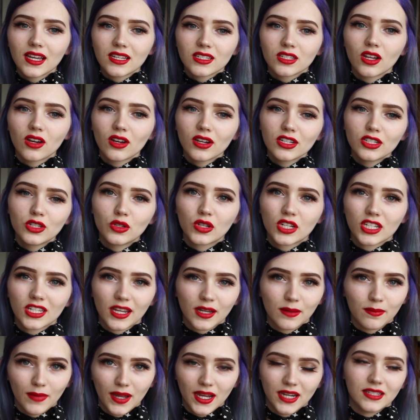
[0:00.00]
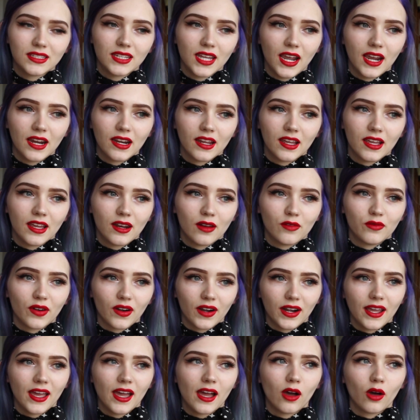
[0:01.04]
as long as you just like maintain it in a
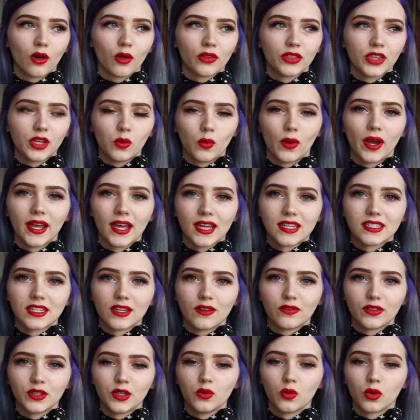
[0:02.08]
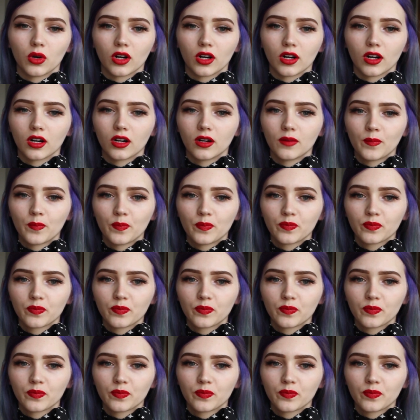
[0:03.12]
very healthy way, as if you were